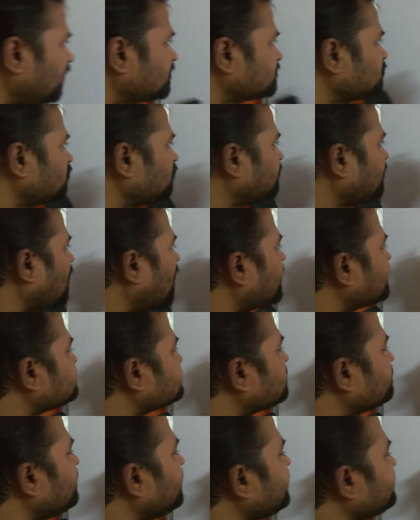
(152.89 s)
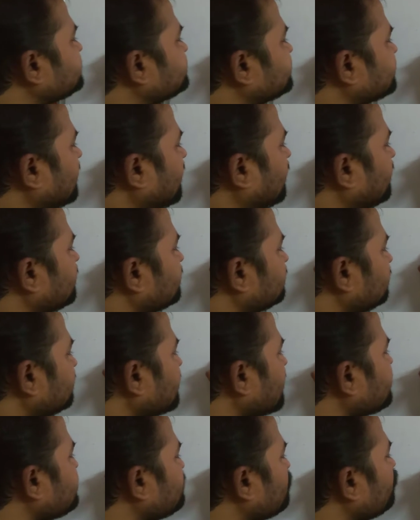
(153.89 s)
So task means a
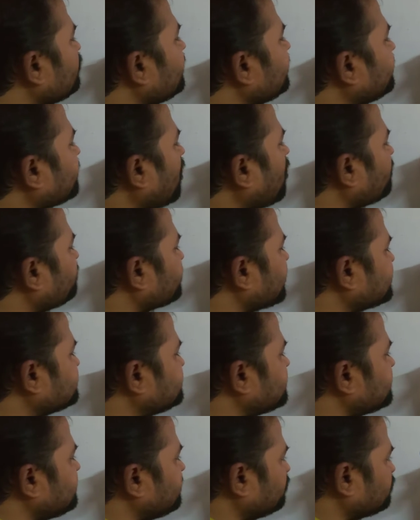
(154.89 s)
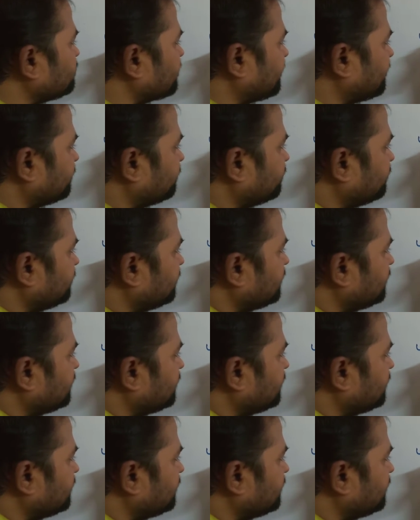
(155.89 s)
unit of execution.